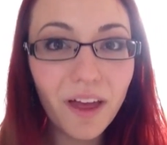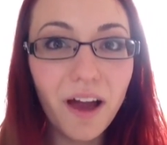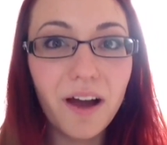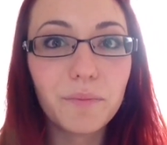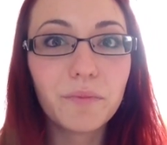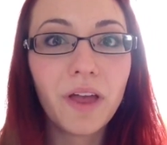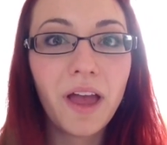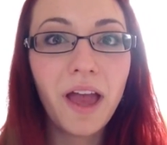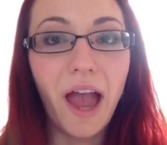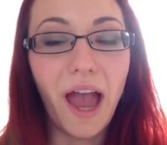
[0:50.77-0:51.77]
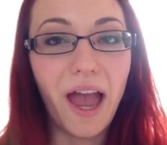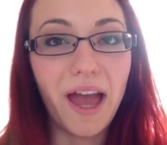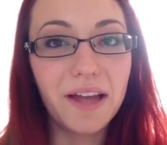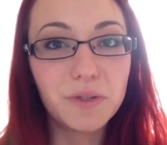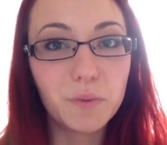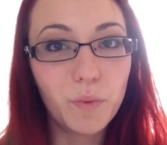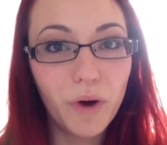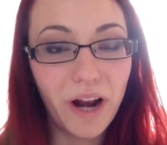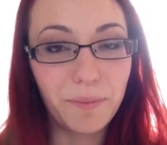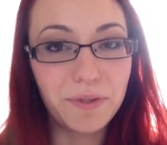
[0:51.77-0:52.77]
And
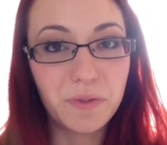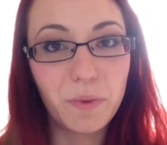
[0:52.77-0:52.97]
what happens